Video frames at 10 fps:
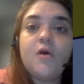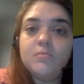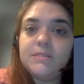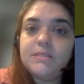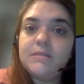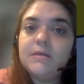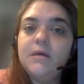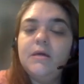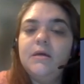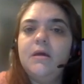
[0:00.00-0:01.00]
forms.
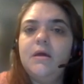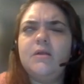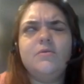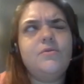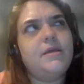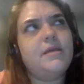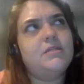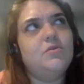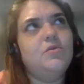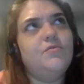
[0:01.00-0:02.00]
I don't
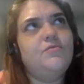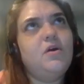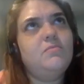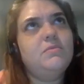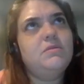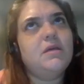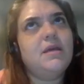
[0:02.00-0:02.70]
think it's Google Forms,